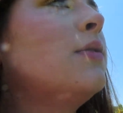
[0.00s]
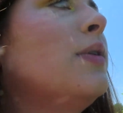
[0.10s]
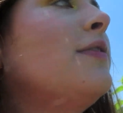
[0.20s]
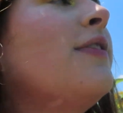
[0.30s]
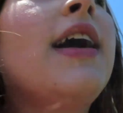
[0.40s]

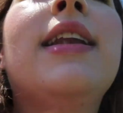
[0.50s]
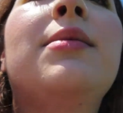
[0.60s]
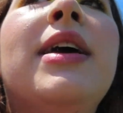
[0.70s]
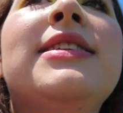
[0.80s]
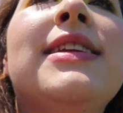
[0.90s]
We
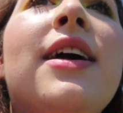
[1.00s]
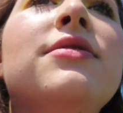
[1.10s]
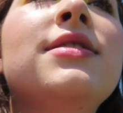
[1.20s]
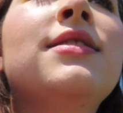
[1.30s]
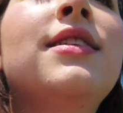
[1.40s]
finally made it
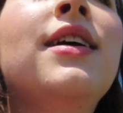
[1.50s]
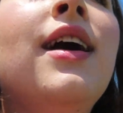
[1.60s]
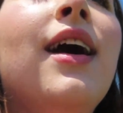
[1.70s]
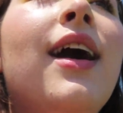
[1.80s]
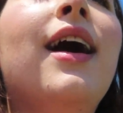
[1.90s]
out.
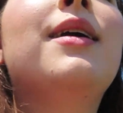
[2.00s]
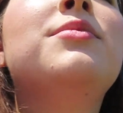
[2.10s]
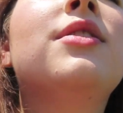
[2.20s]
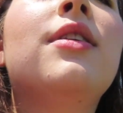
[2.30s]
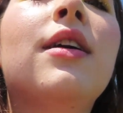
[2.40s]

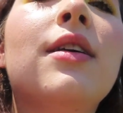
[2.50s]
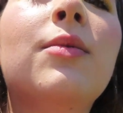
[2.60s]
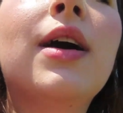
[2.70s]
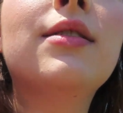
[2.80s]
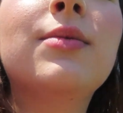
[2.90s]
I'm no longer
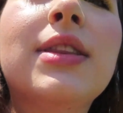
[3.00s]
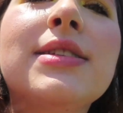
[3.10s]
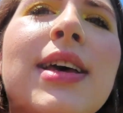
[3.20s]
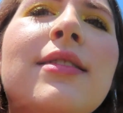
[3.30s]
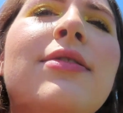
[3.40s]
one with the
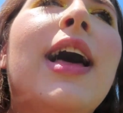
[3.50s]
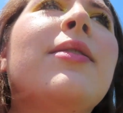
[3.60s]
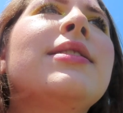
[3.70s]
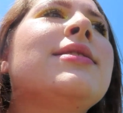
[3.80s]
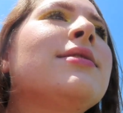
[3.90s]

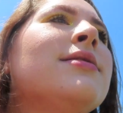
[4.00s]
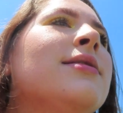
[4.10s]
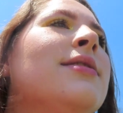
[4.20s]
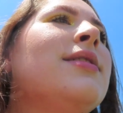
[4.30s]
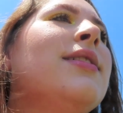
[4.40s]

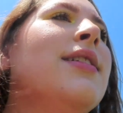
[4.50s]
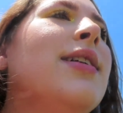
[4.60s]
sunflowers,